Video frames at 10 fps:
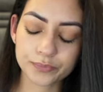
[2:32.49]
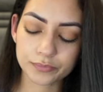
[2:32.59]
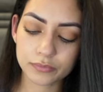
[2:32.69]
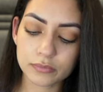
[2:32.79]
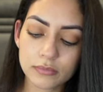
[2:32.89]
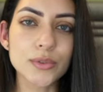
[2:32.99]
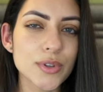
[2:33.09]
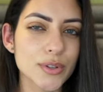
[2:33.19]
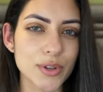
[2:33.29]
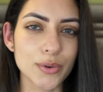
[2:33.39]
I
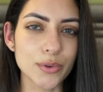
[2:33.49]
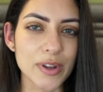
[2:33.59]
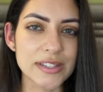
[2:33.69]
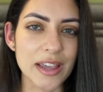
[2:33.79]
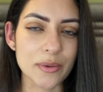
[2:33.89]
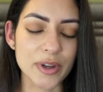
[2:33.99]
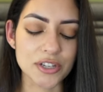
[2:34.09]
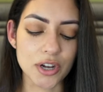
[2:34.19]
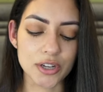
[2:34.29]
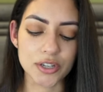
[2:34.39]
also don't always take my
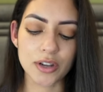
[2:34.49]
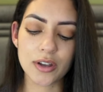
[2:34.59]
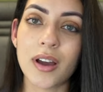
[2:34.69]
charger.